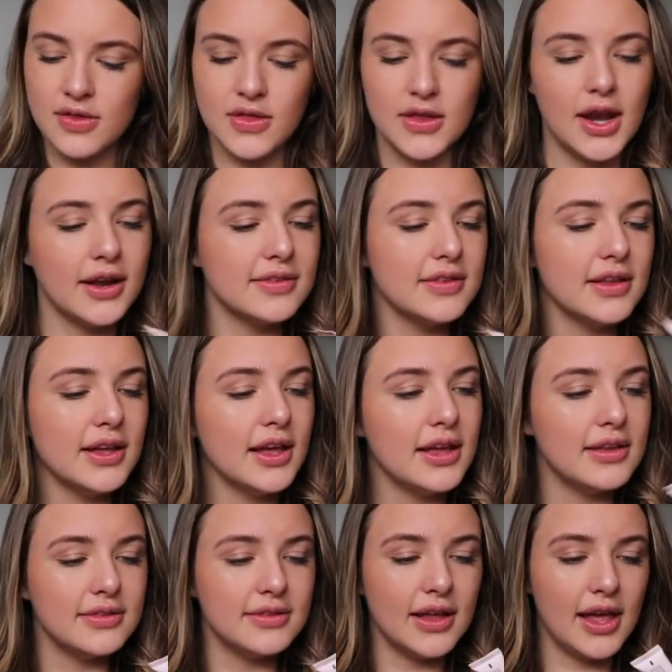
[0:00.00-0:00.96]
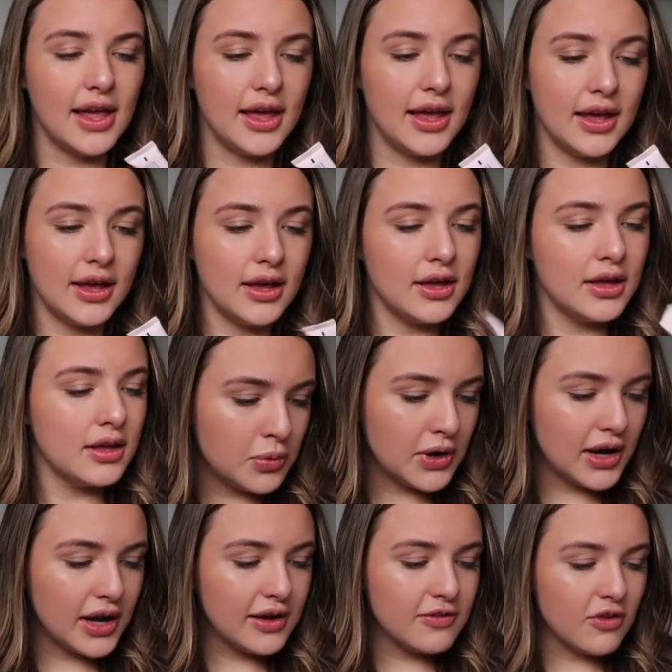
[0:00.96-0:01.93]
The next thing is a
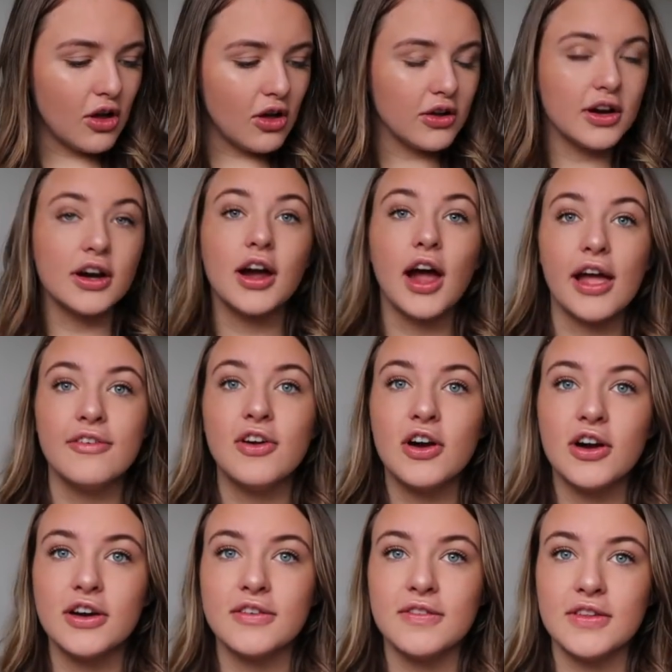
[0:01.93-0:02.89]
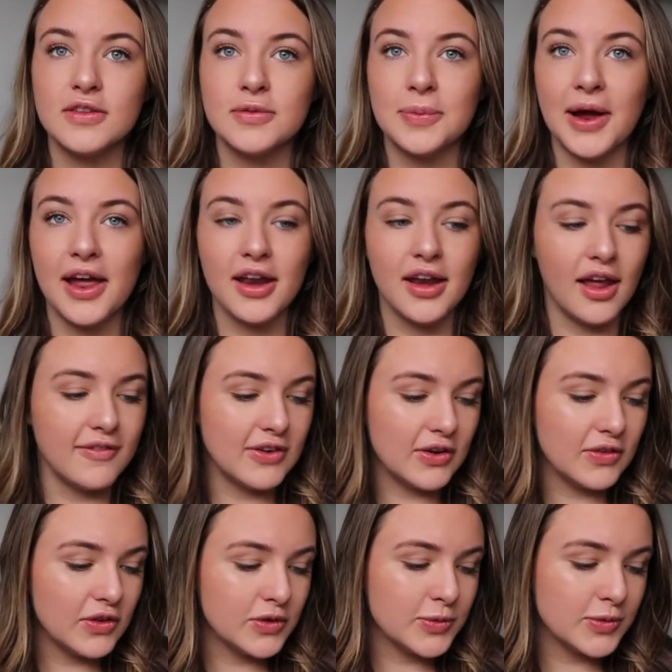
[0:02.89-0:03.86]
Pretty Vulgar. I've heard of this brand. I've
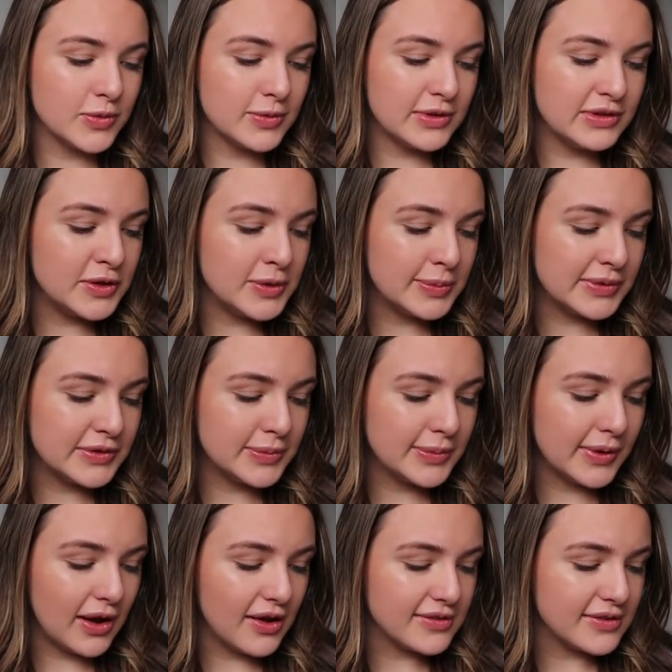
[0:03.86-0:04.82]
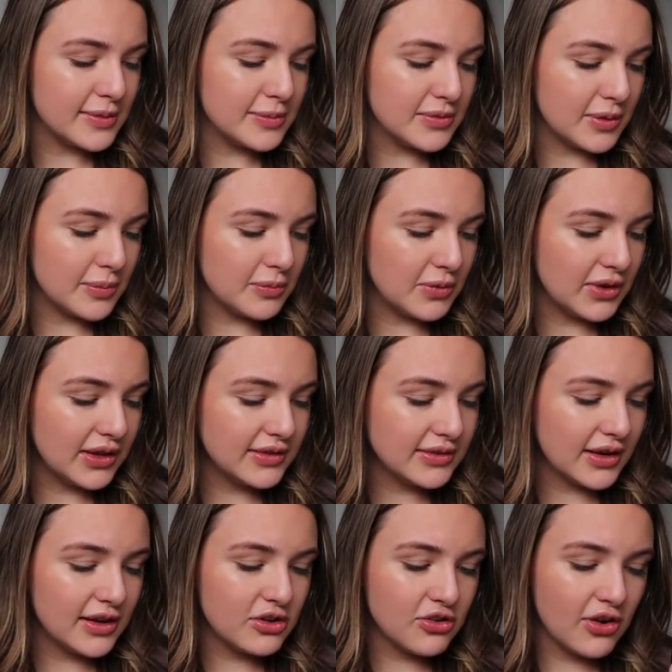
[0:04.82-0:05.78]
heard they're supposed to be super awesome, so I'm really
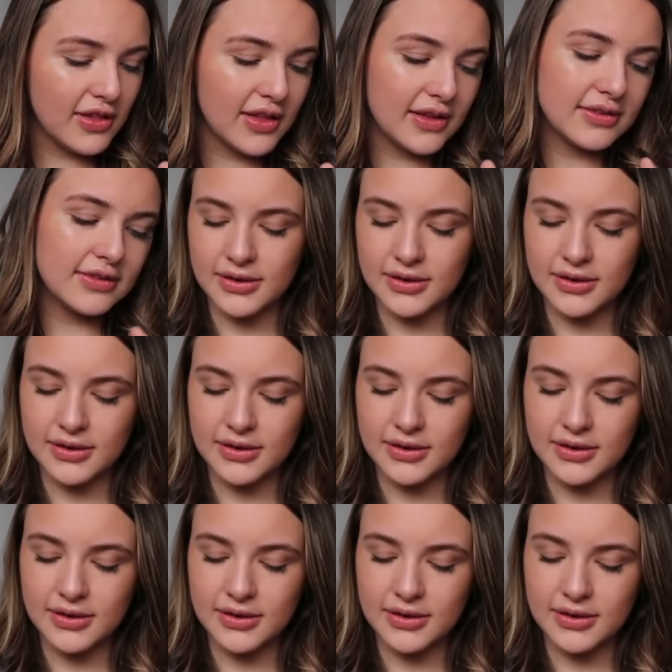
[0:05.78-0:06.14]
excited to try this.